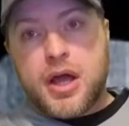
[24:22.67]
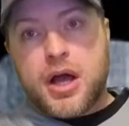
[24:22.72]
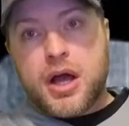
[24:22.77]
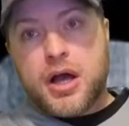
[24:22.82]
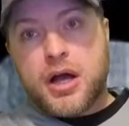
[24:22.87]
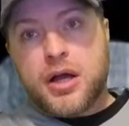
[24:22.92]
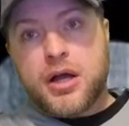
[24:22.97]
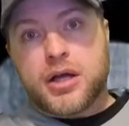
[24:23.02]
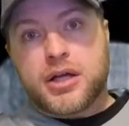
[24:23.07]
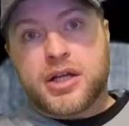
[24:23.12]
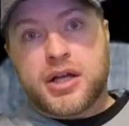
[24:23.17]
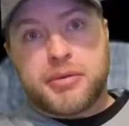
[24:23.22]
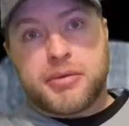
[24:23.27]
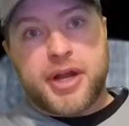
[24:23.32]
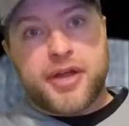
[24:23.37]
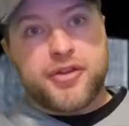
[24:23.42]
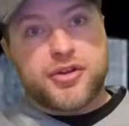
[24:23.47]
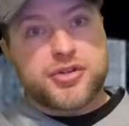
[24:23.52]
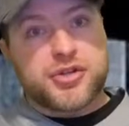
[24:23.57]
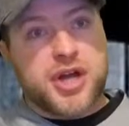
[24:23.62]
coming
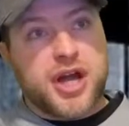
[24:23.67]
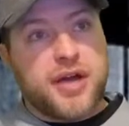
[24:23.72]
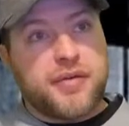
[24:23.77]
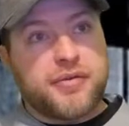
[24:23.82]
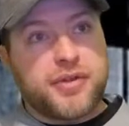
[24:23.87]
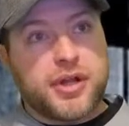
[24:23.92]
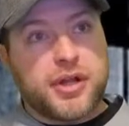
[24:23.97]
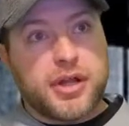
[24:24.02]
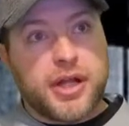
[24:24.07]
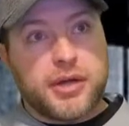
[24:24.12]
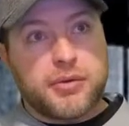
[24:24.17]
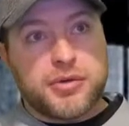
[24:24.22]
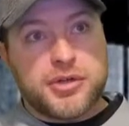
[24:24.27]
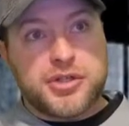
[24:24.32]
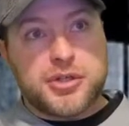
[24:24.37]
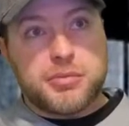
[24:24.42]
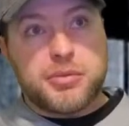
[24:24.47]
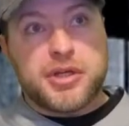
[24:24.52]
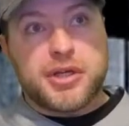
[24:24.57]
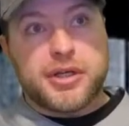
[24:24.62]
out of the draft that like we
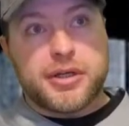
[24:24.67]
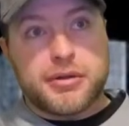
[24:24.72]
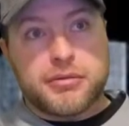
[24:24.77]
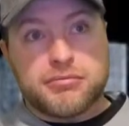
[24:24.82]
should be,